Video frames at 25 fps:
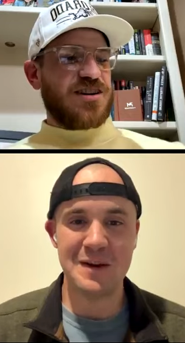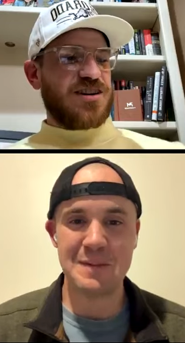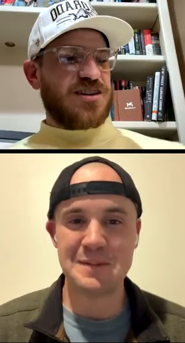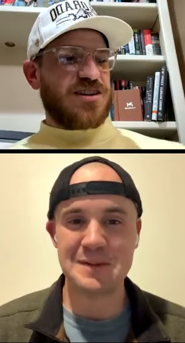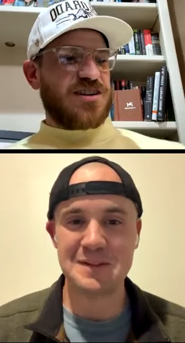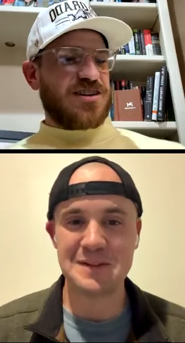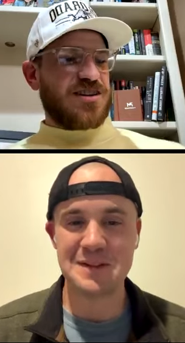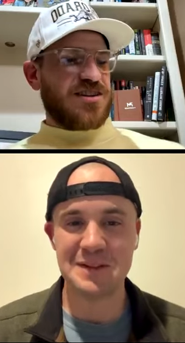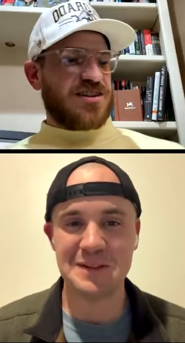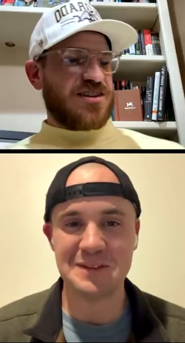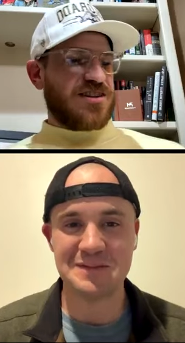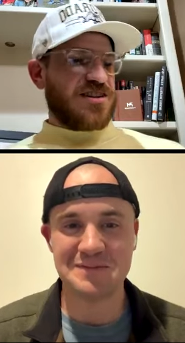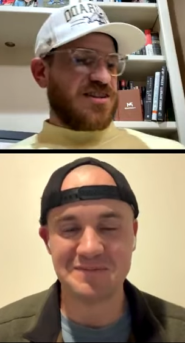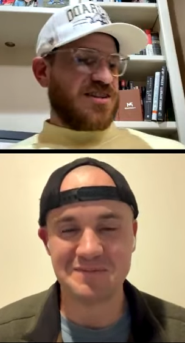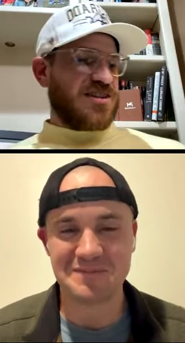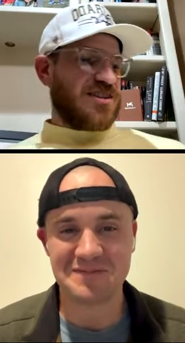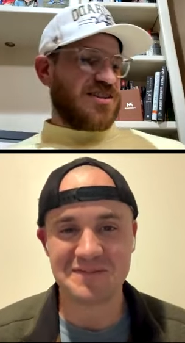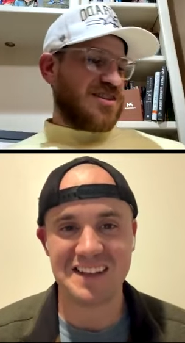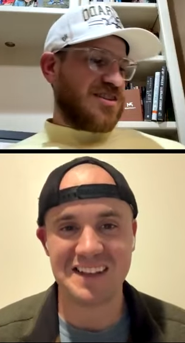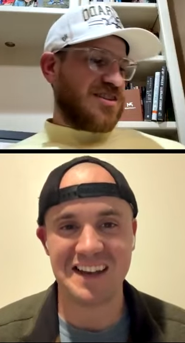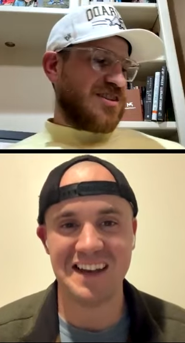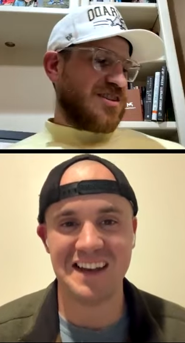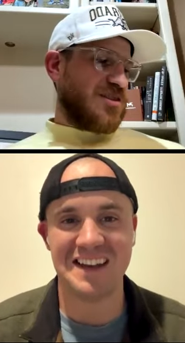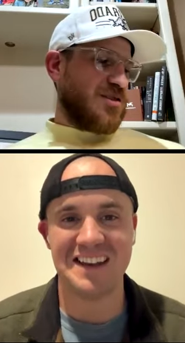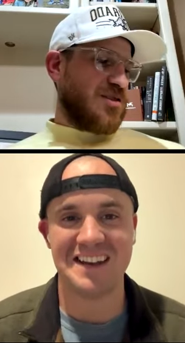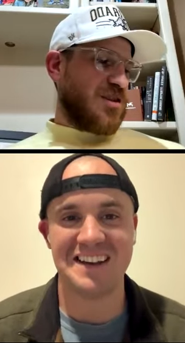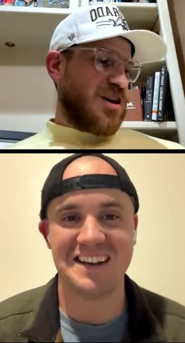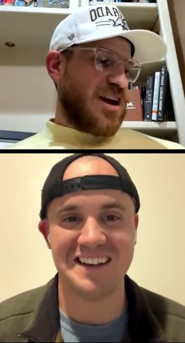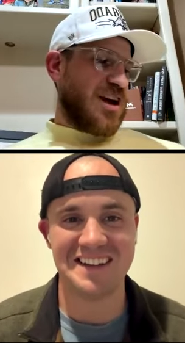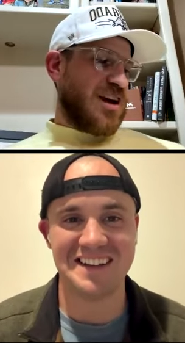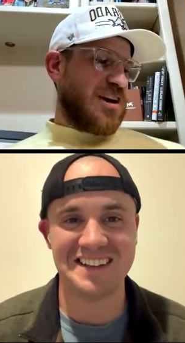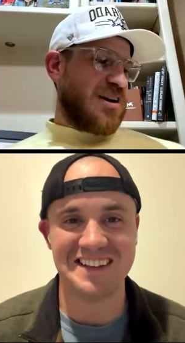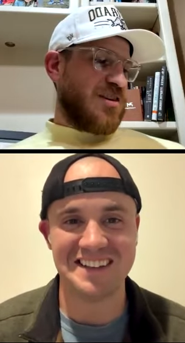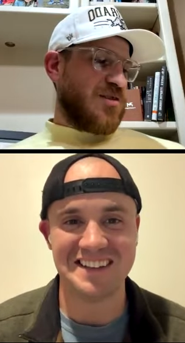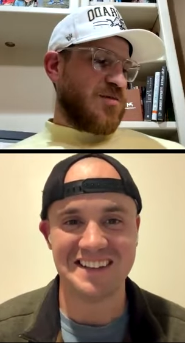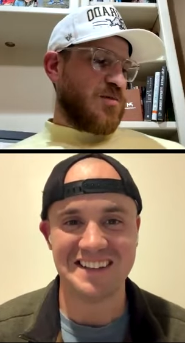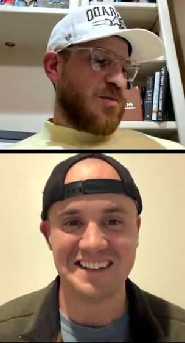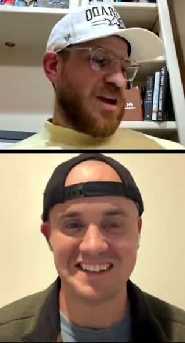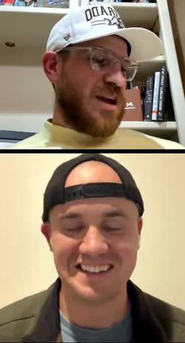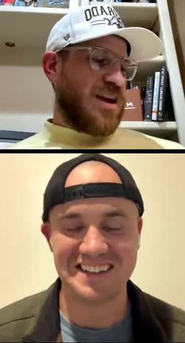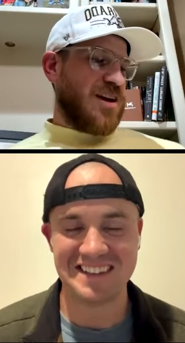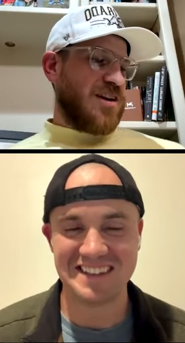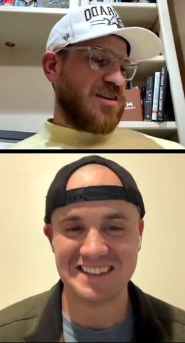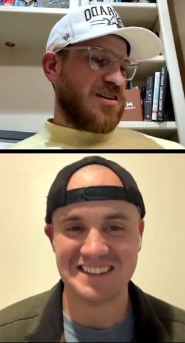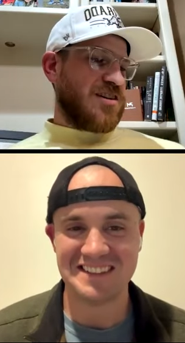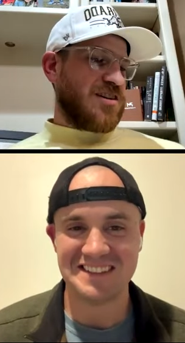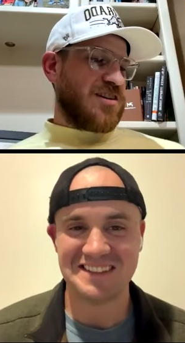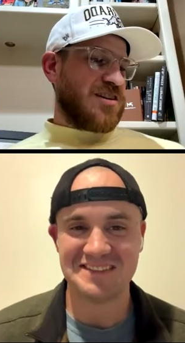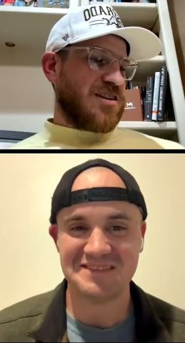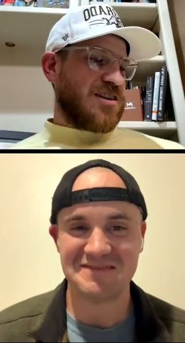Speaker 1: episode we
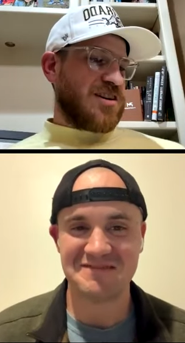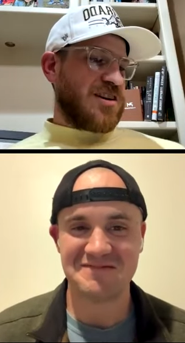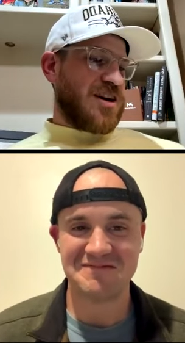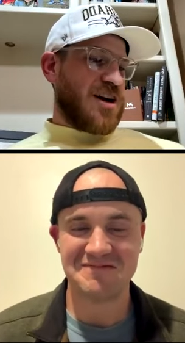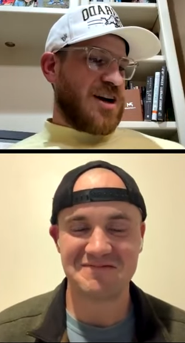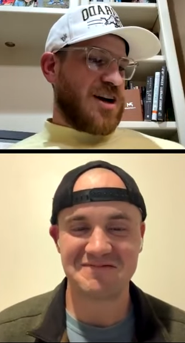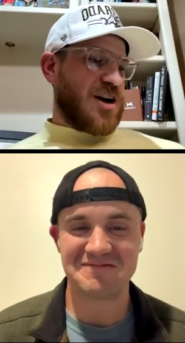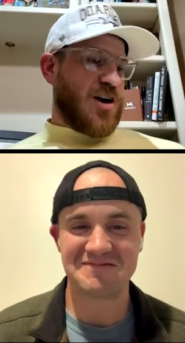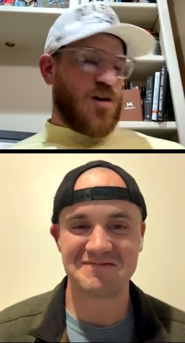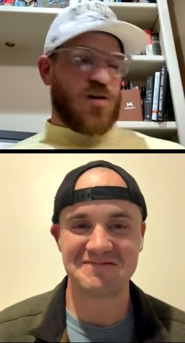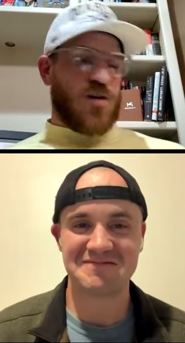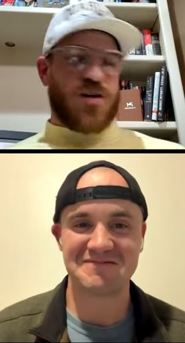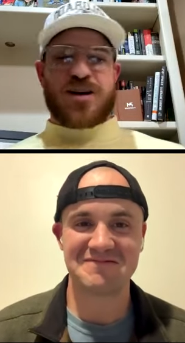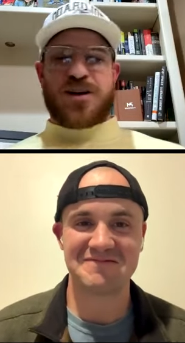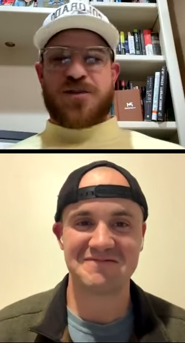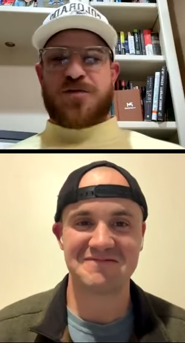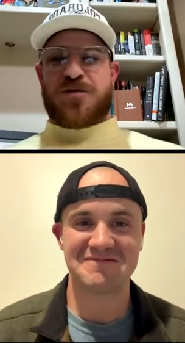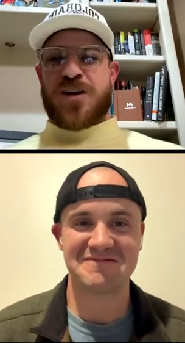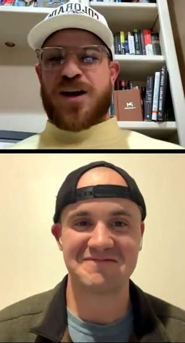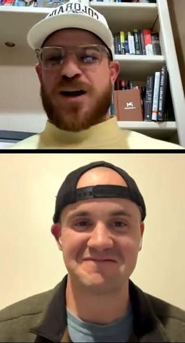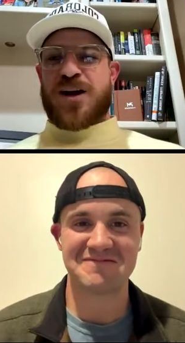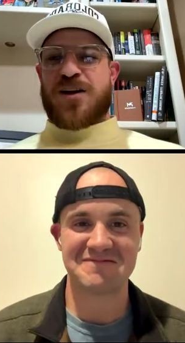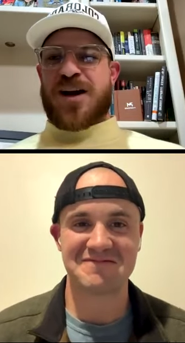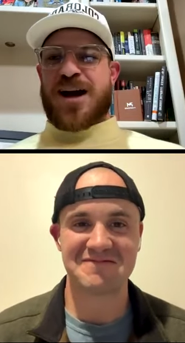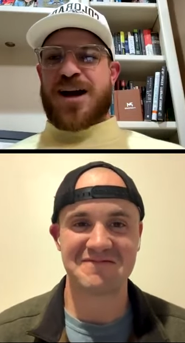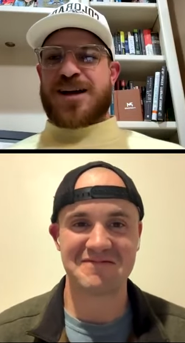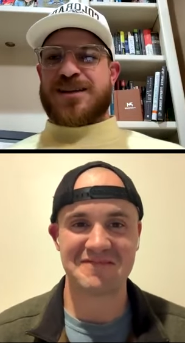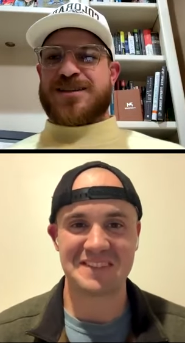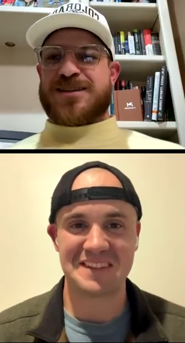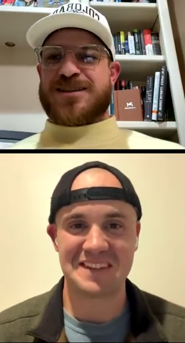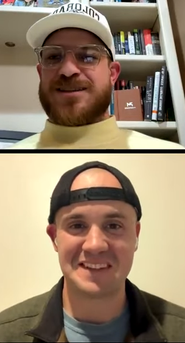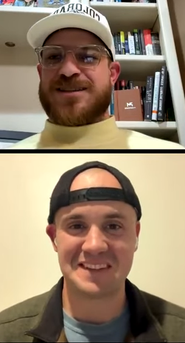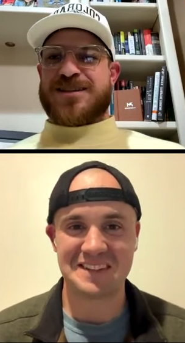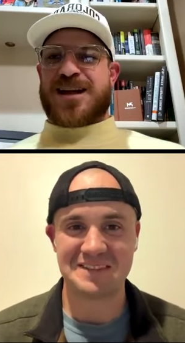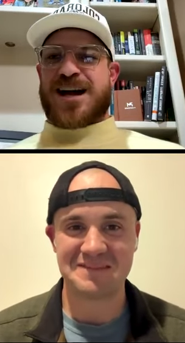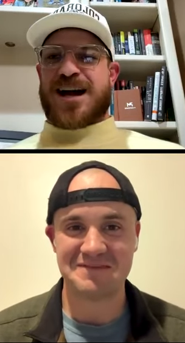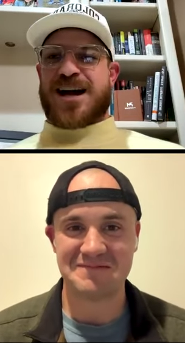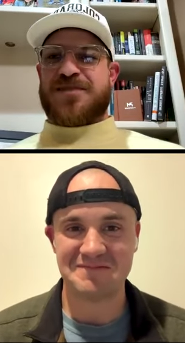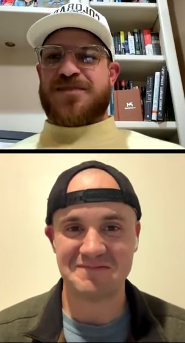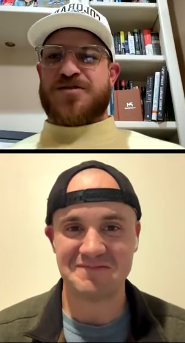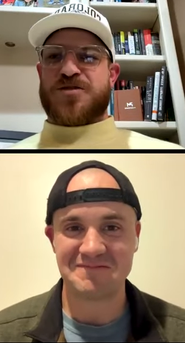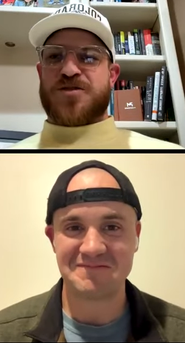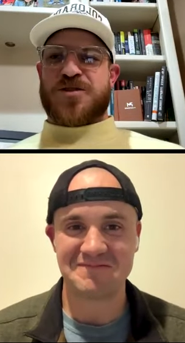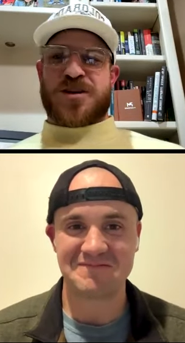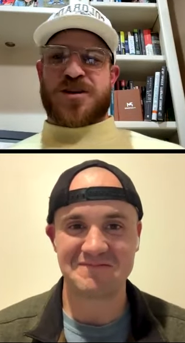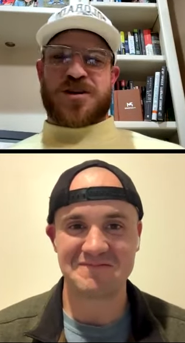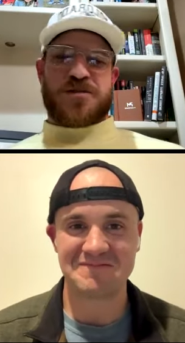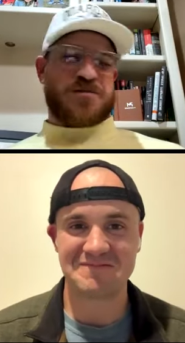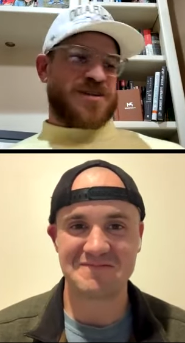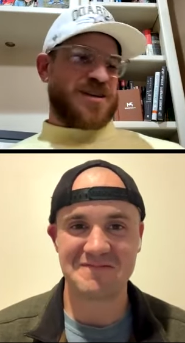are going to figure out this live
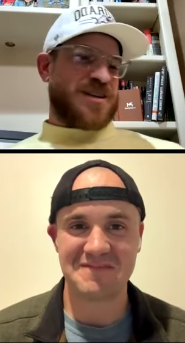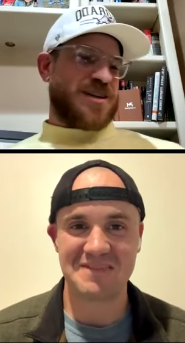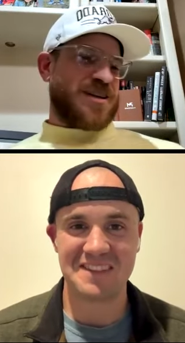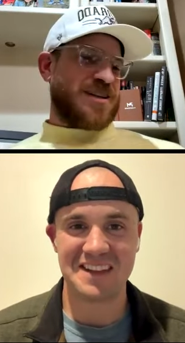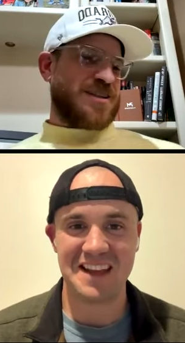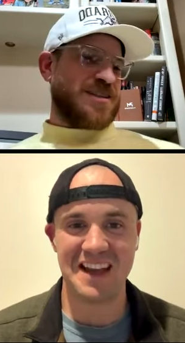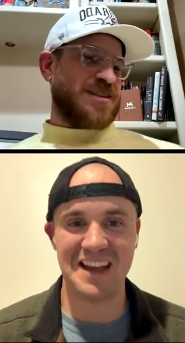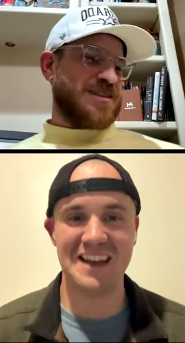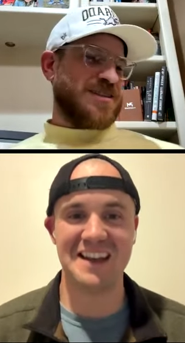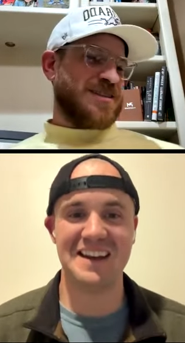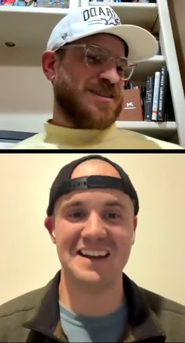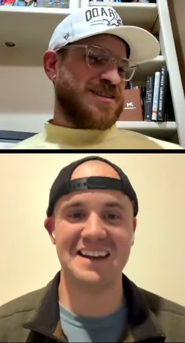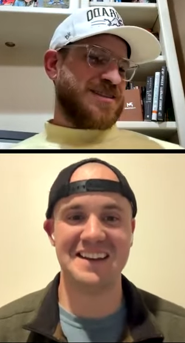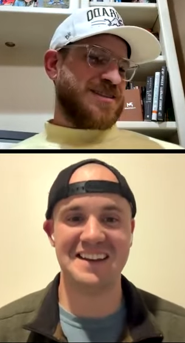stream thing